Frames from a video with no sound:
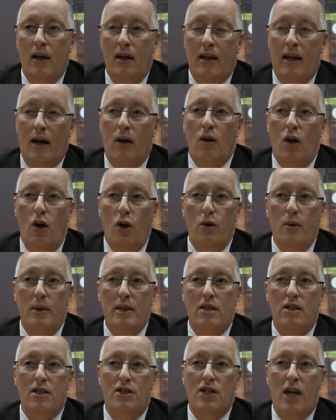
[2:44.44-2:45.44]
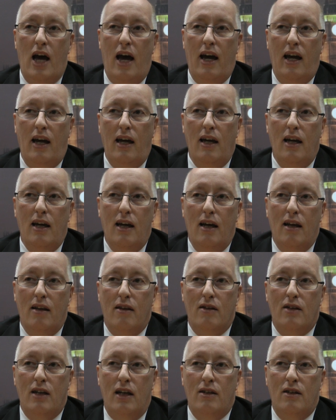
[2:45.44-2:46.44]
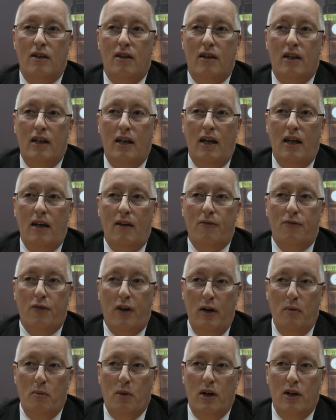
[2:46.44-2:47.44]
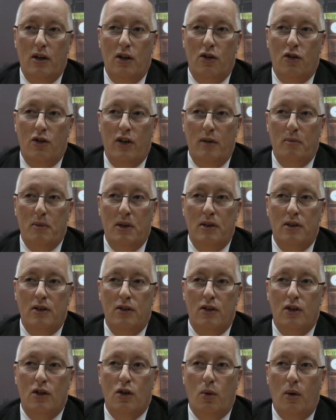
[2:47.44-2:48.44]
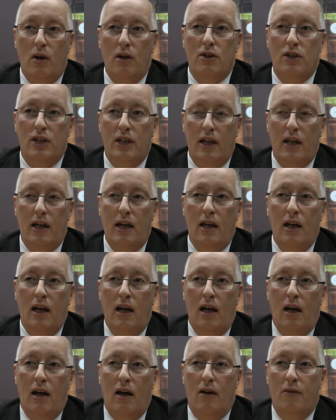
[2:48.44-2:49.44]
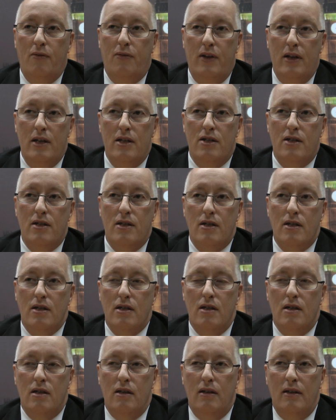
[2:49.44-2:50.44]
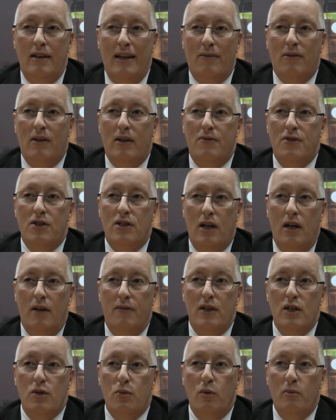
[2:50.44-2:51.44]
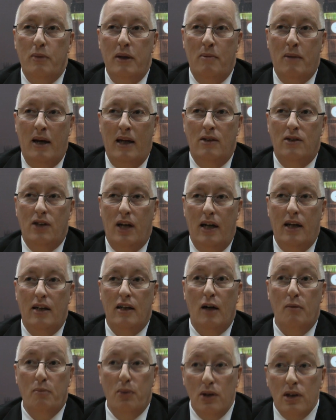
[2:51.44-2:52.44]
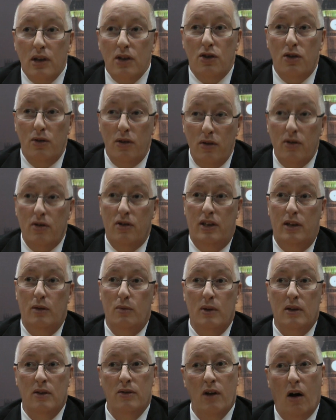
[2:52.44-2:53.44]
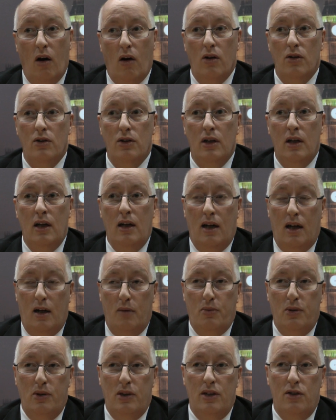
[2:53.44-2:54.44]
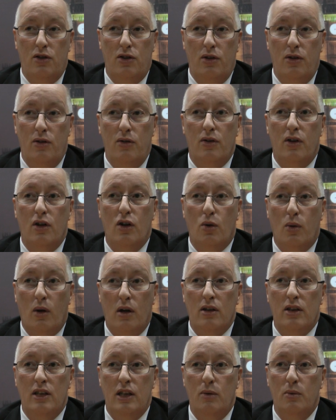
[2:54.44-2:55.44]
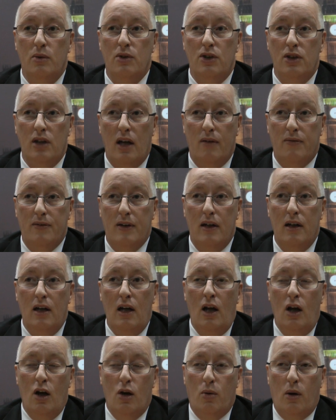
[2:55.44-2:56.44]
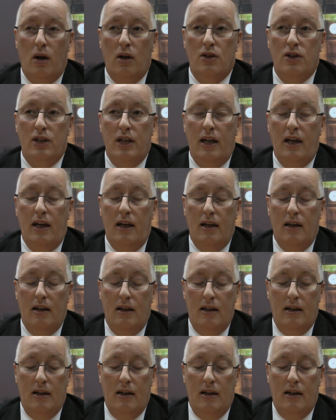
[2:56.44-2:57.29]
Now, who is to say that under the framework agreement, the quality of this level of service will be maintained? I put it to you that it will not. I put it to you that quality will suffer. Quality